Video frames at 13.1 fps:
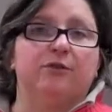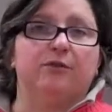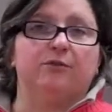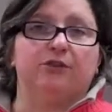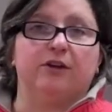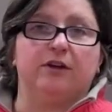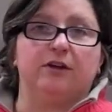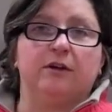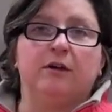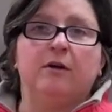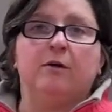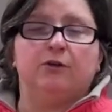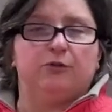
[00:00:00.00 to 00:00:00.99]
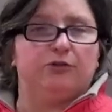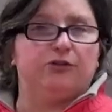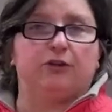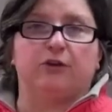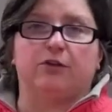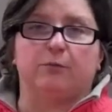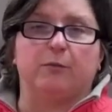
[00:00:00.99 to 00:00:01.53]
So
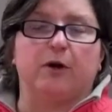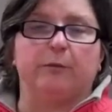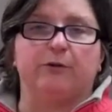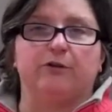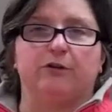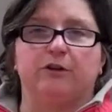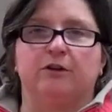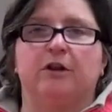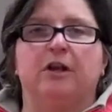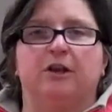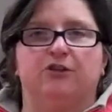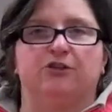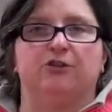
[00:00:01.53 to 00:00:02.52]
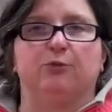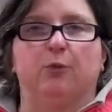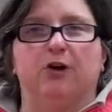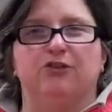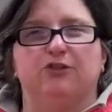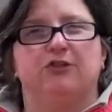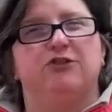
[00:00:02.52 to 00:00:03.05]
stick a thermometer in it and just
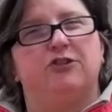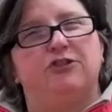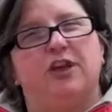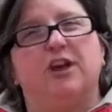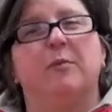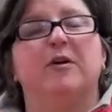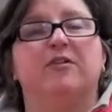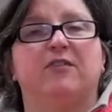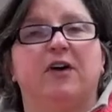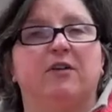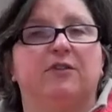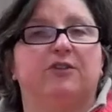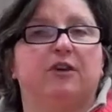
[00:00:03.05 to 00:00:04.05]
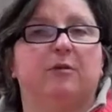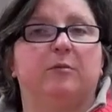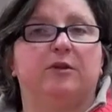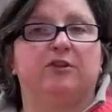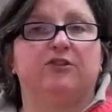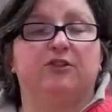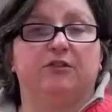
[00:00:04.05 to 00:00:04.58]
watch it. It should take about 5 or 10
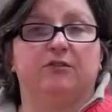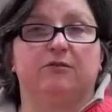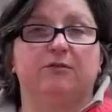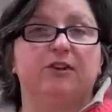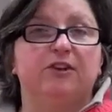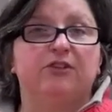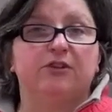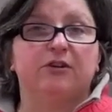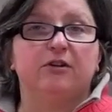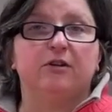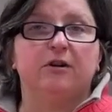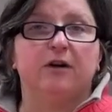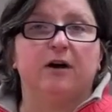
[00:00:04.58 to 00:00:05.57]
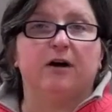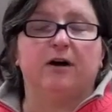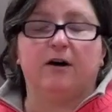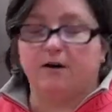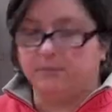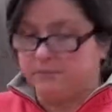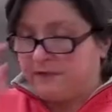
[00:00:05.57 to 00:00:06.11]
minutes in the freezer.
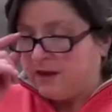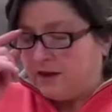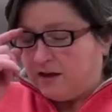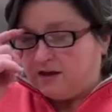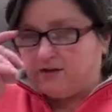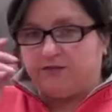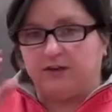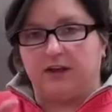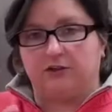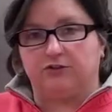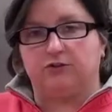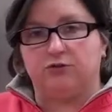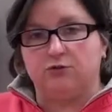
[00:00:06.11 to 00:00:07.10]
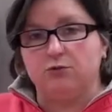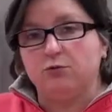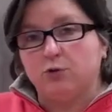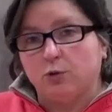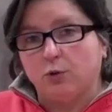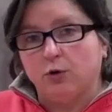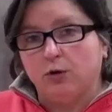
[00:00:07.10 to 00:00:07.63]
If it gets too
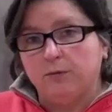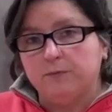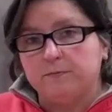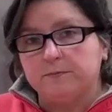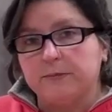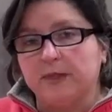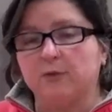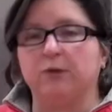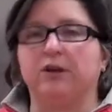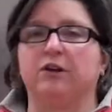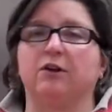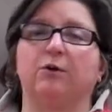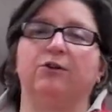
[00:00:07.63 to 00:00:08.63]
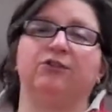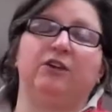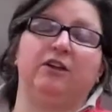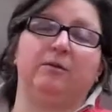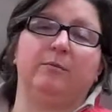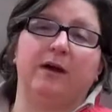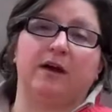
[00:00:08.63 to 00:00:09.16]
cool, we can always
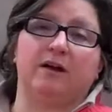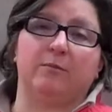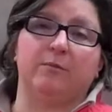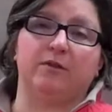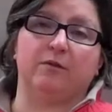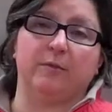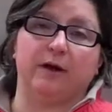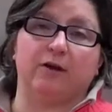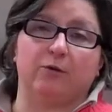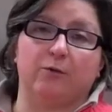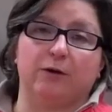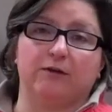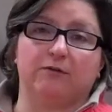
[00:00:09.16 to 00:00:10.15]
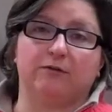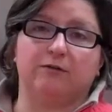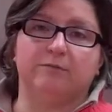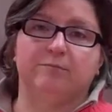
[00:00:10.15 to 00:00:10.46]
heat it back up in the microwave.